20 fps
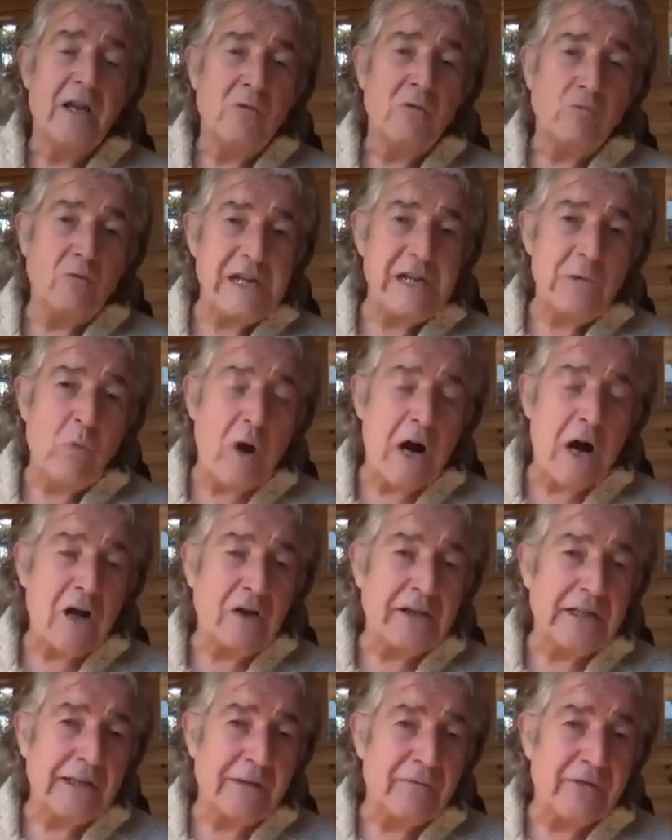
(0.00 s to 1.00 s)

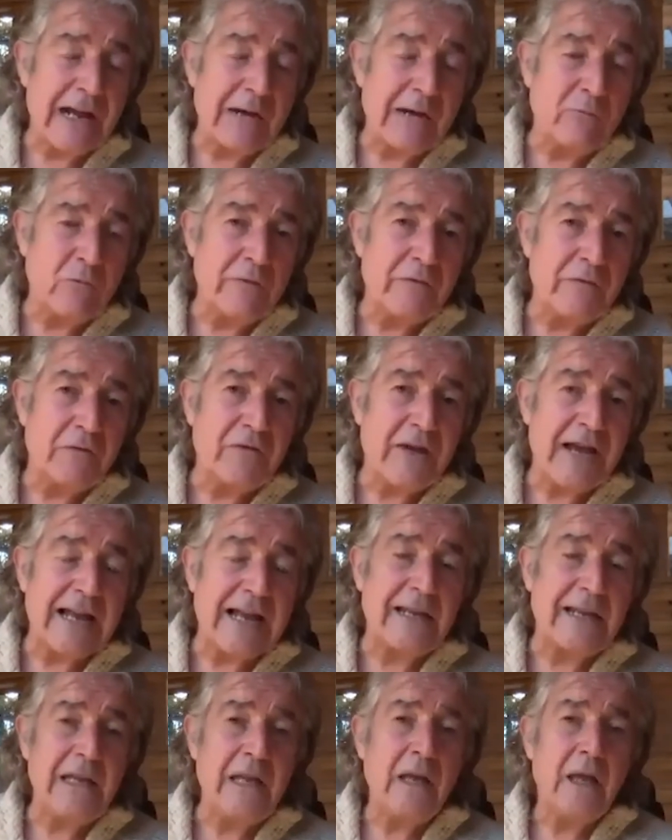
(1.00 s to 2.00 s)
rewilding of that river
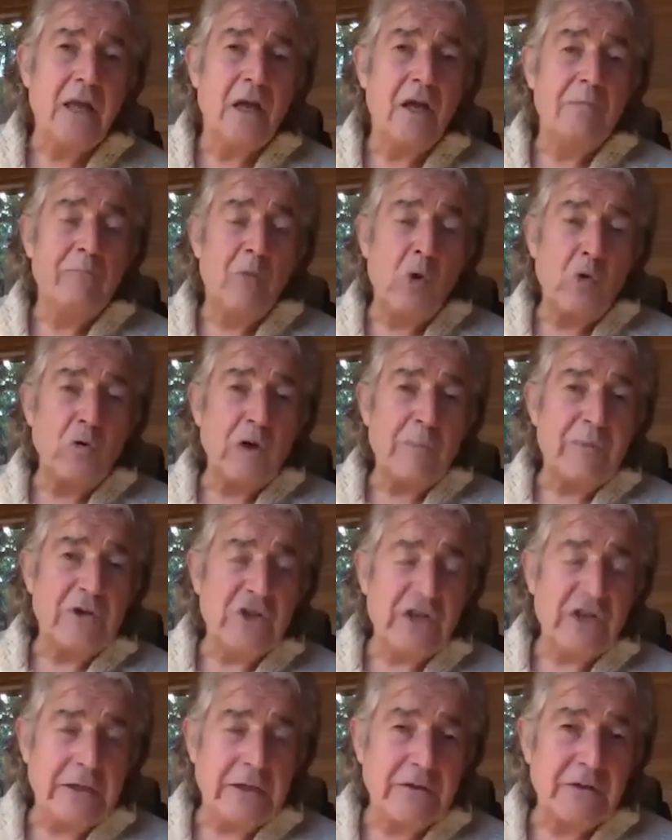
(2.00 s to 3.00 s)
valley, more
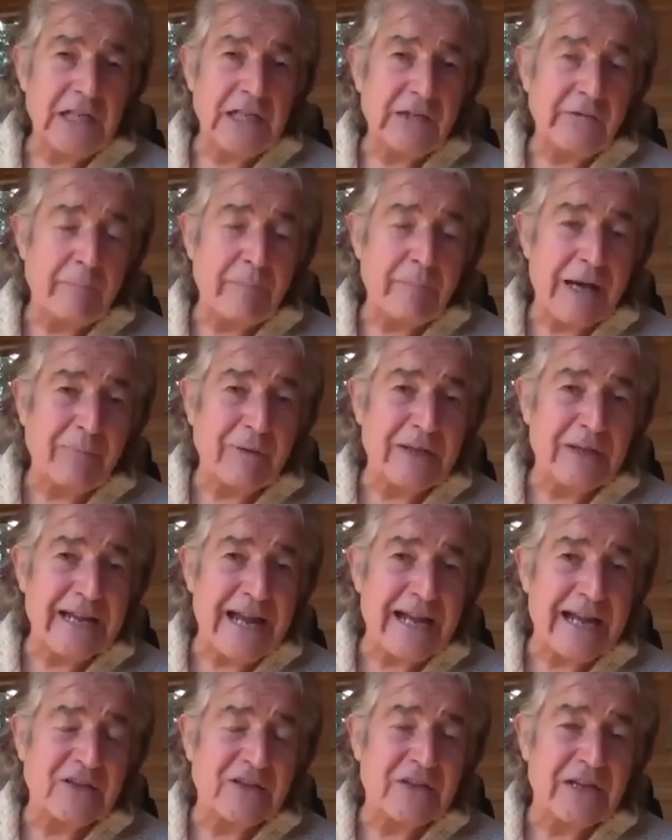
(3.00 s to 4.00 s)
opportunities for public
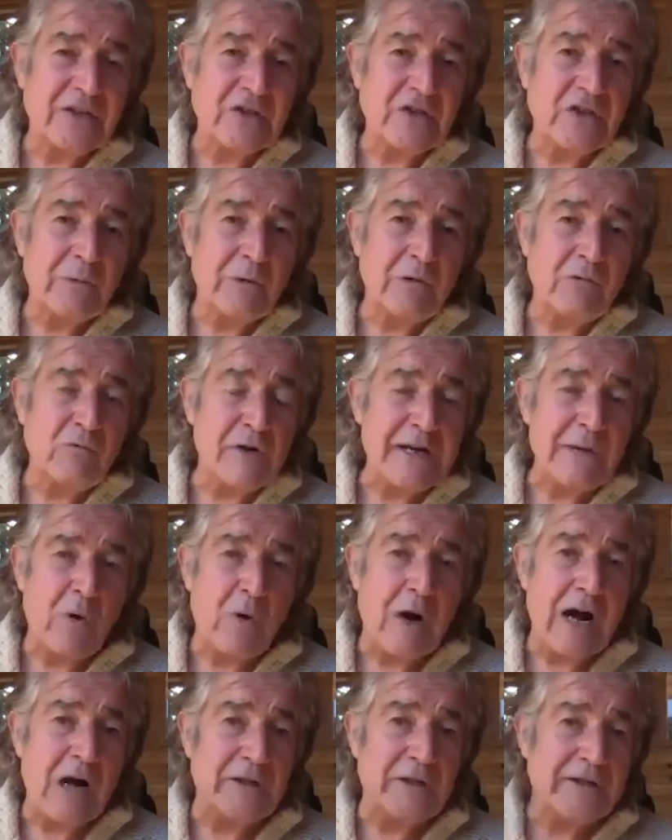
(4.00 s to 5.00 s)
access to a
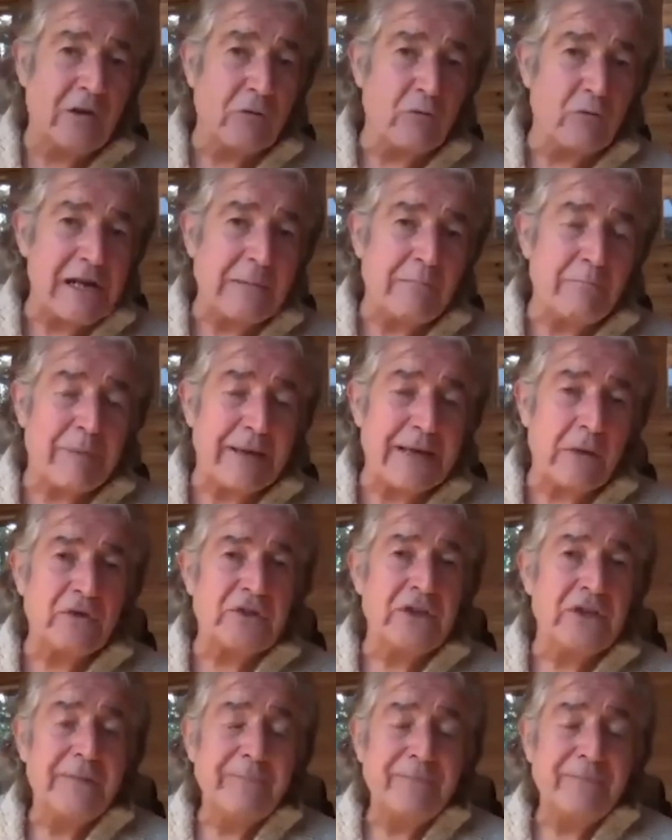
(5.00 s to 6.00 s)
rewilded green belt
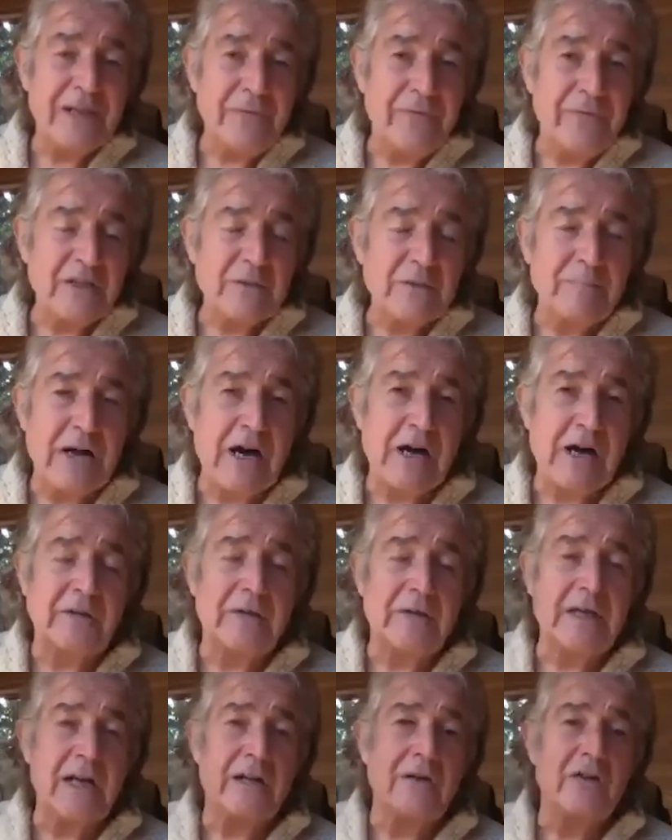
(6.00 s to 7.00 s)
in this part of
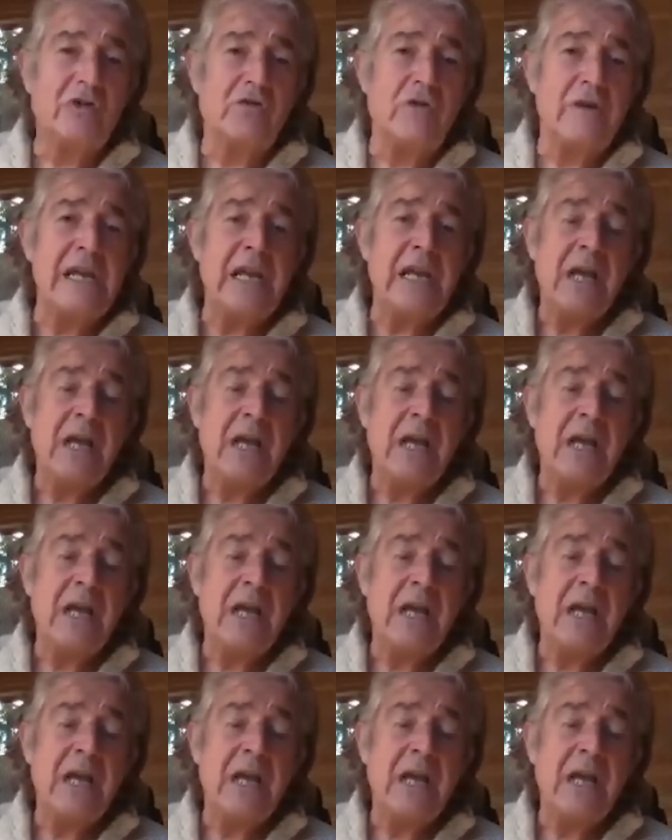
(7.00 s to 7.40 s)
the country,